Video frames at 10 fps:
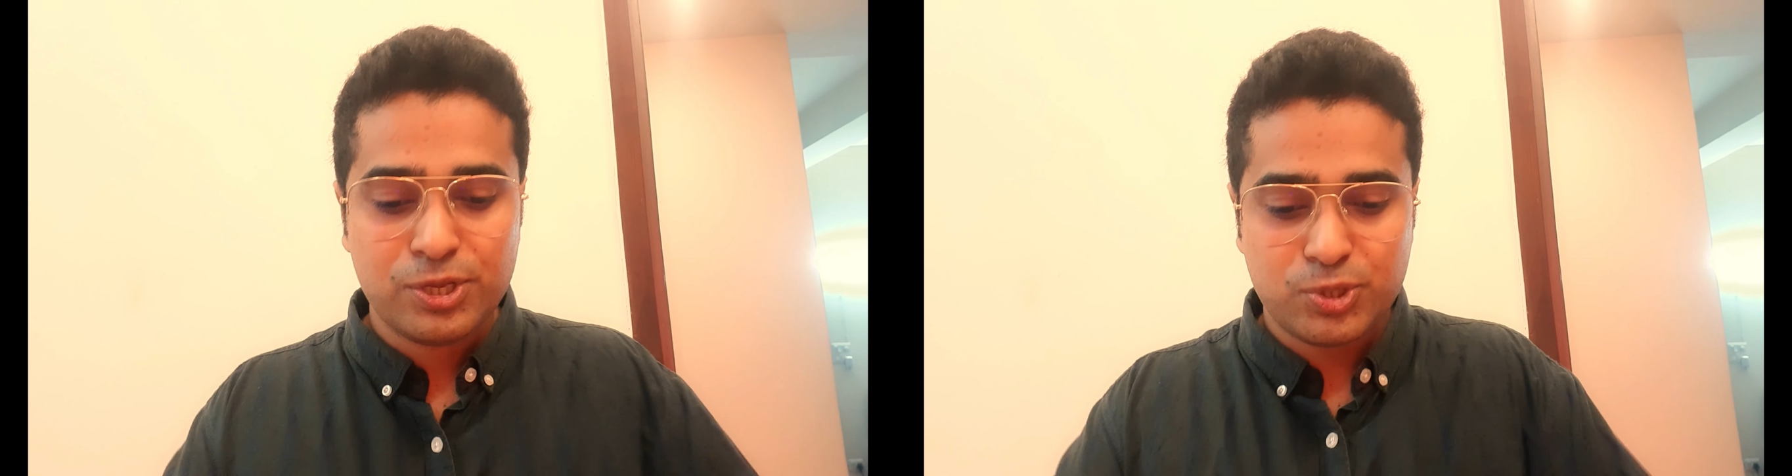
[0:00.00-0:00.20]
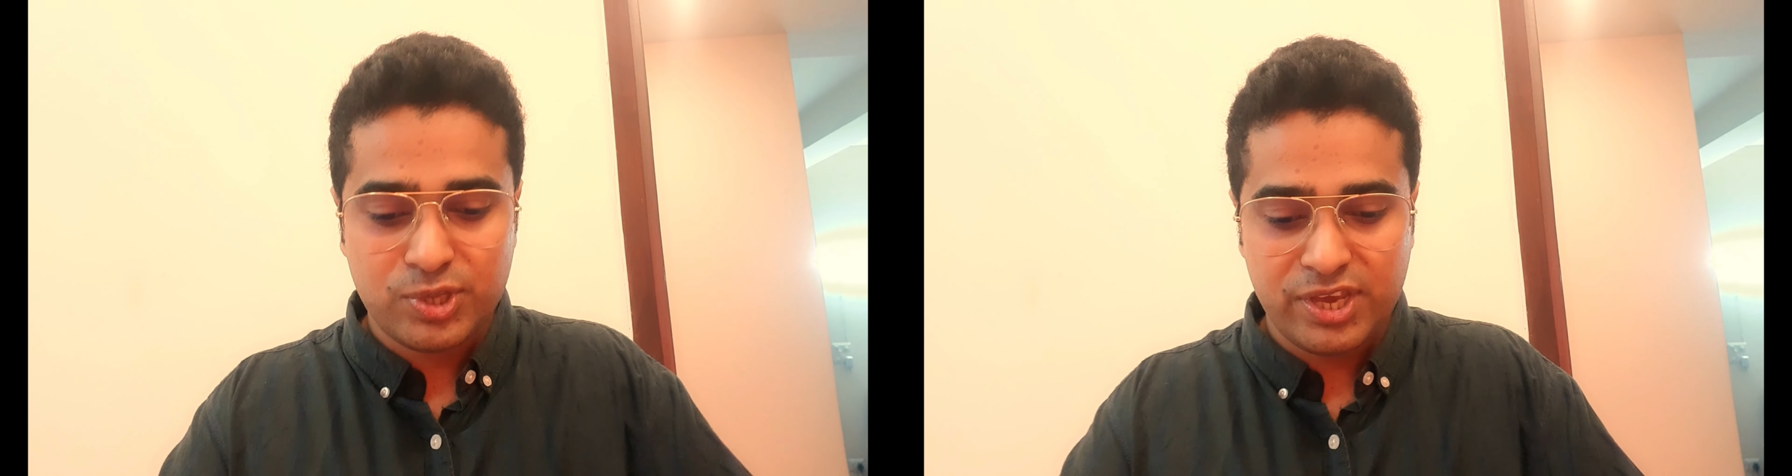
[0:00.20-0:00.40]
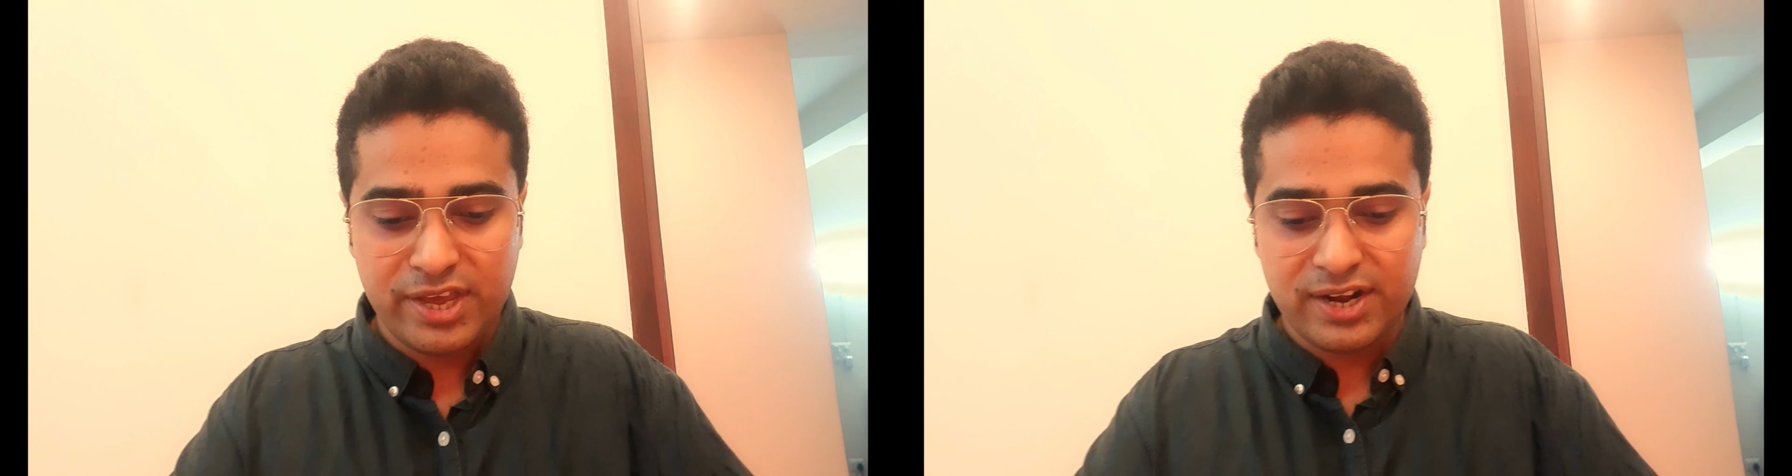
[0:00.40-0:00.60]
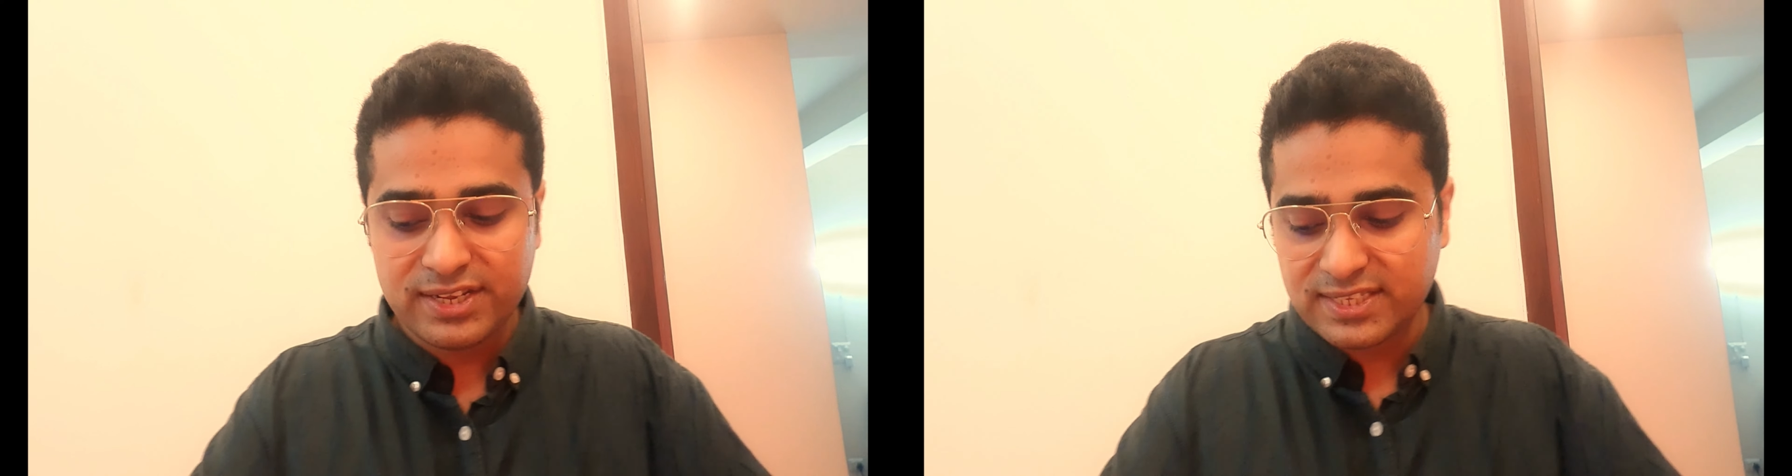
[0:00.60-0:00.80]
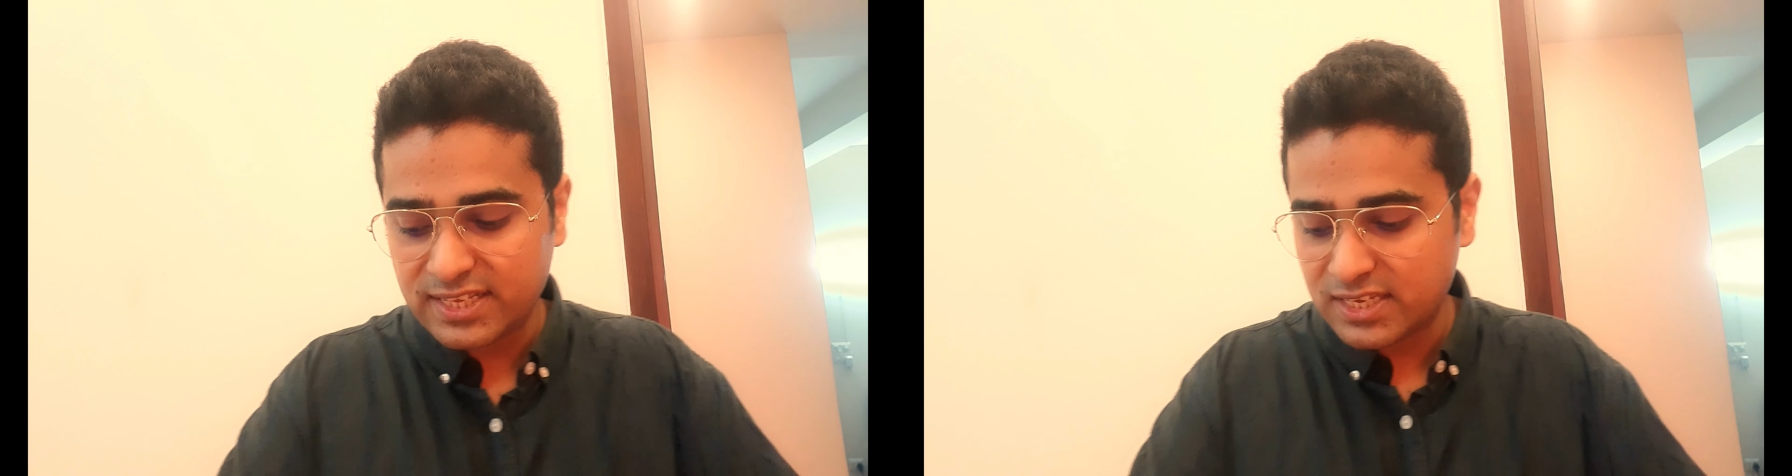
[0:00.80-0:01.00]
So here it
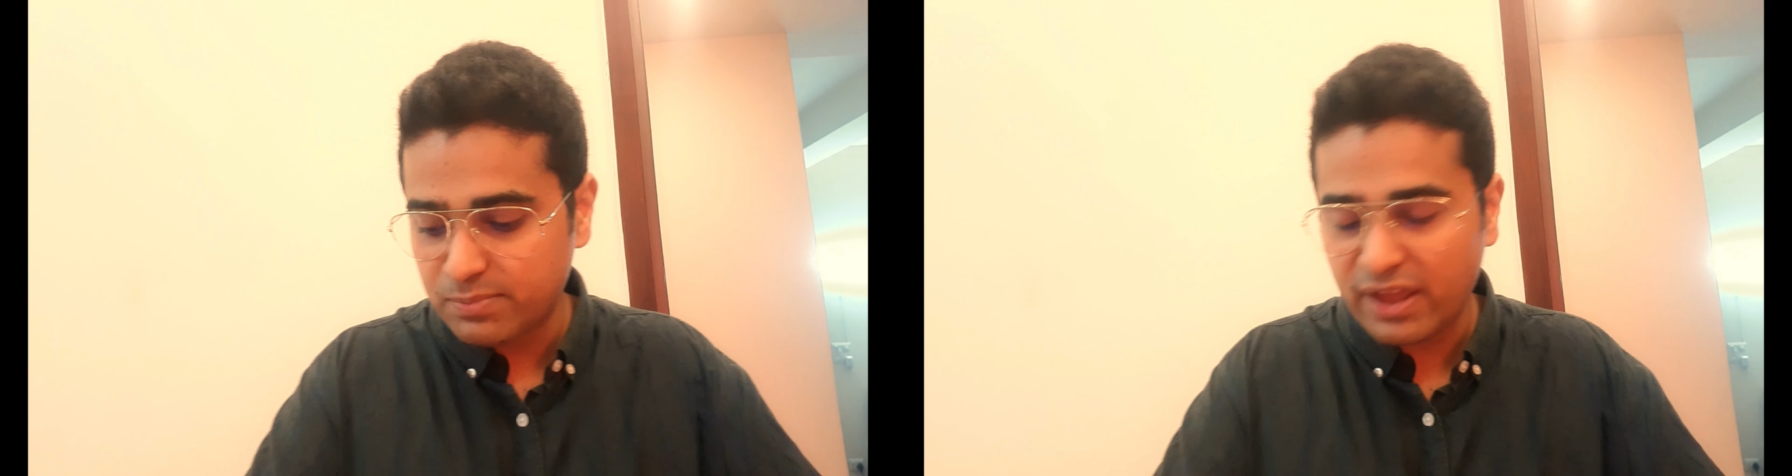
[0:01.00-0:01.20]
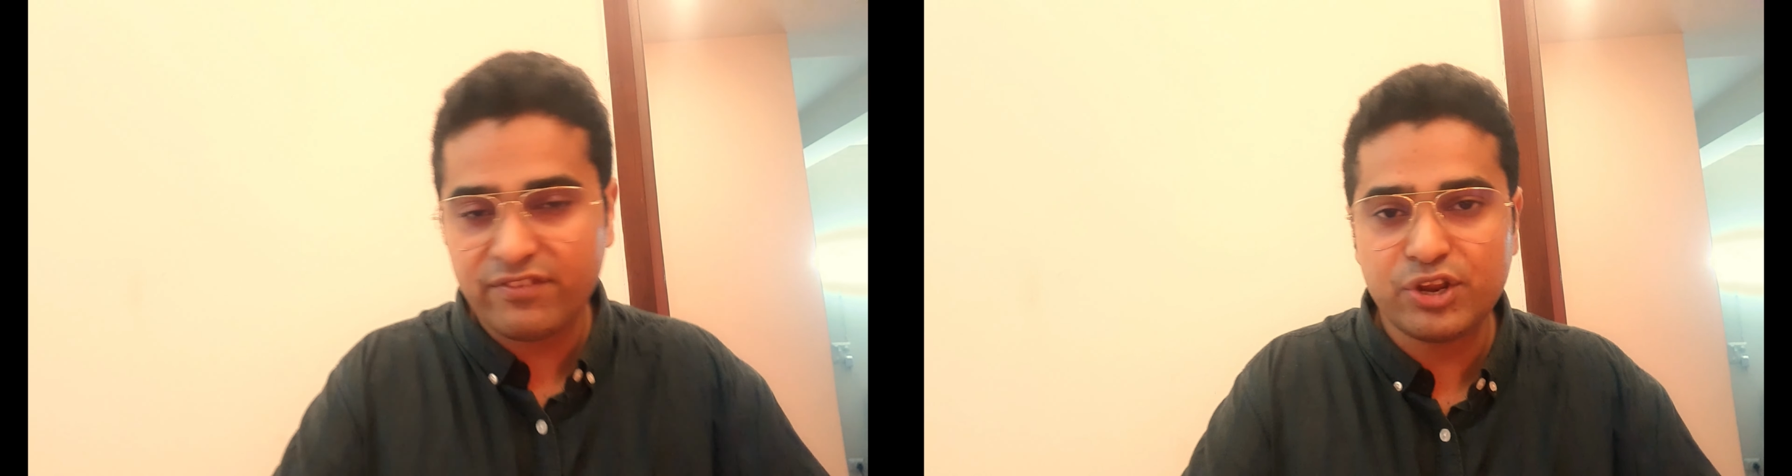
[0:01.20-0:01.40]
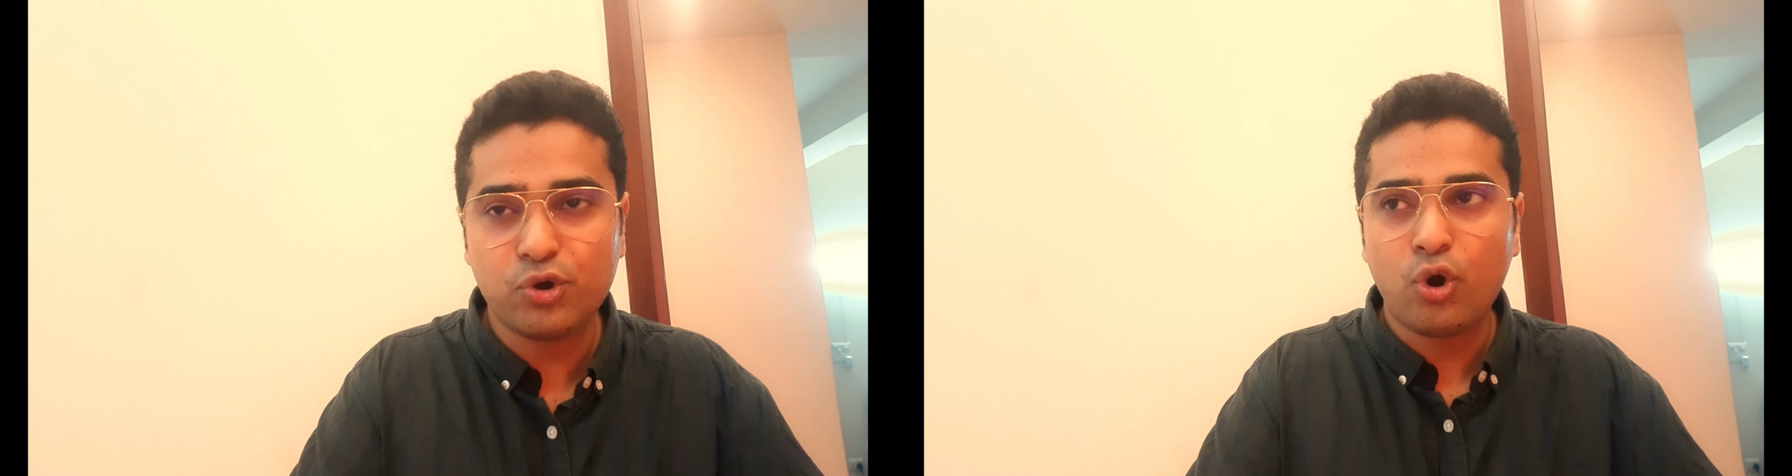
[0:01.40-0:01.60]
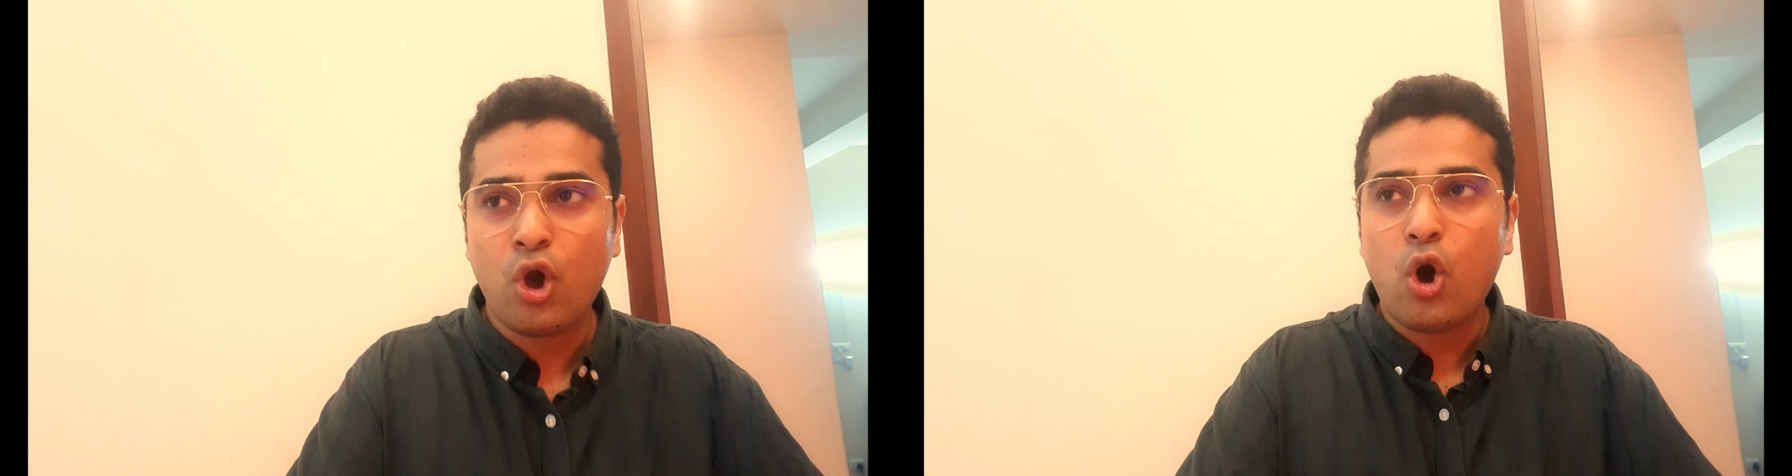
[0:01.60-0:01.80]
is. This is my video